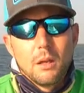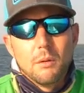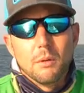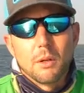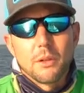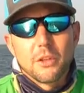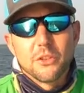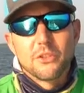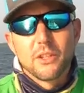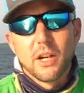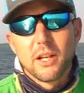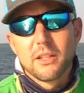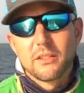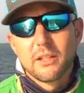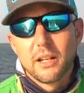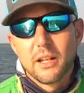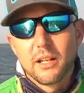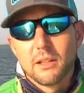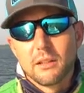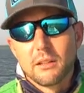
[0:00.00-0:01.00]
Well, the
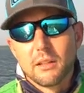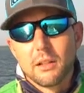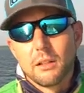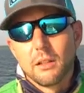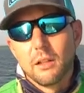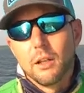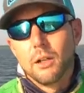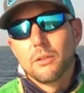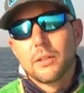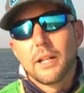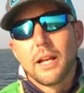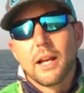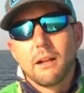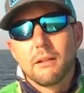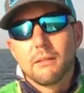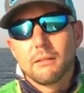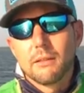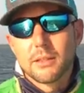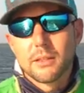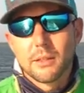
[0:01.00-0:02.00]
sun's getting a little low
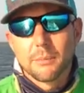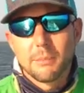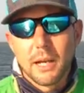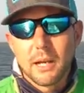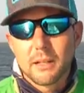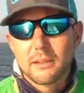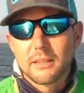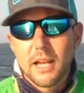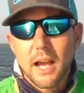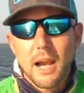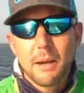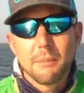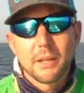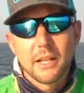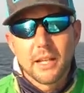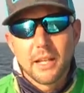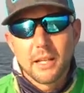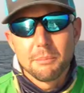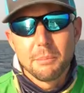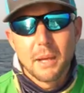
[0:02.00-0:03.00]
now. It's about time
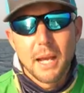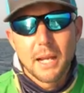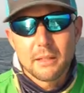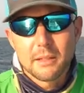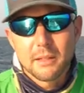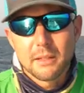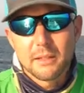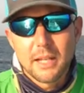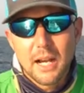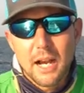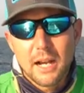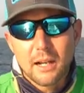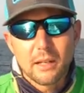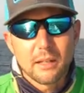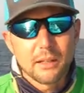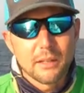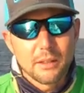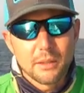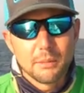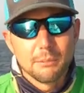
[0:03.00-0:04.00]
to head back to the dock
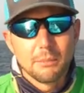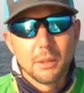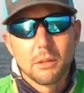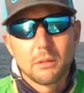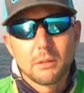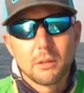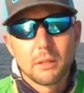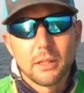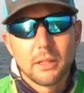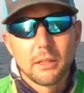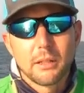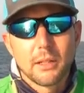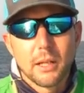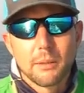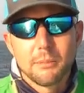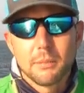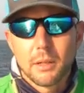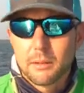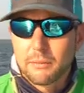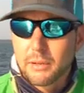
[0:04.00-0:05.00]
and get the boat cleaned
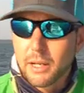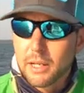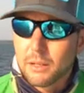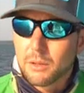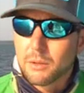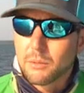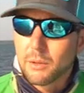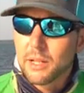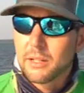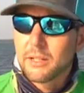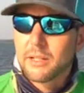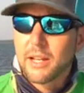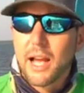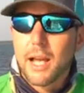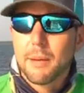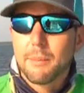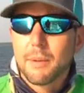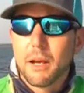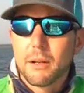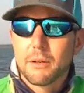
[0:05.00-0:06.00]
up. I've had a great
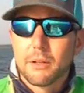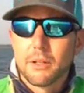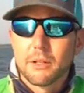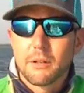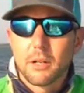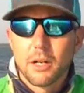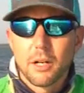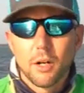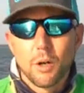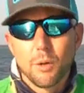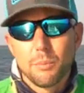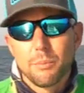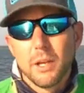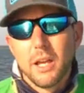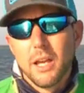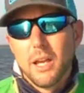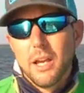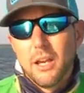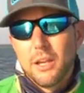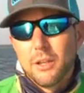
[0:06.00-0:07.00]
time out here. I hope
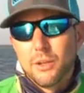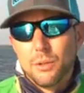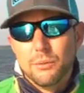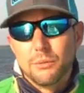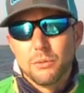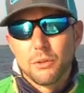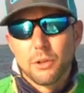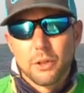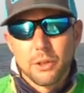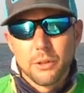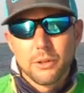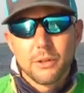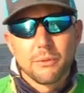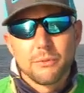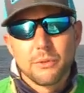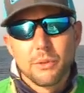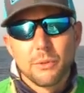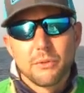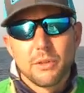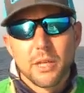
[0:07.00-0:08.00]
you've learned
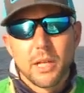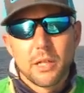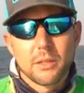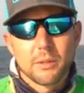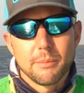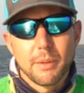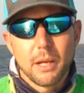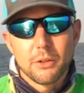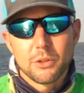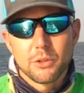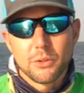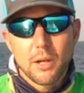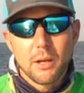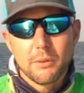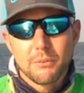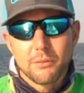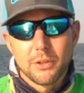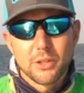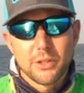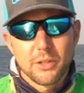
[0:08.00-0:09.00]
a few things about
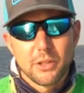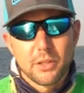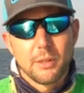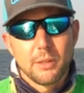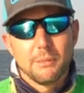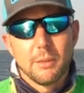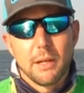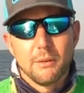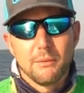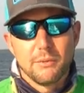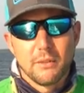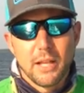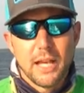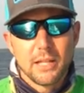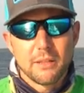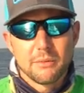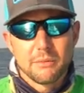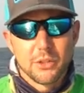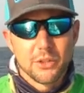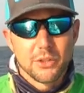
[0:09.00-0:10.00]
trout fishing and about
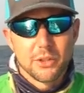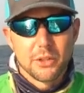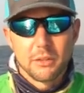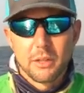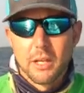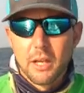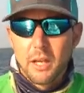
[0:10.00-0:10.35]
flats fishing.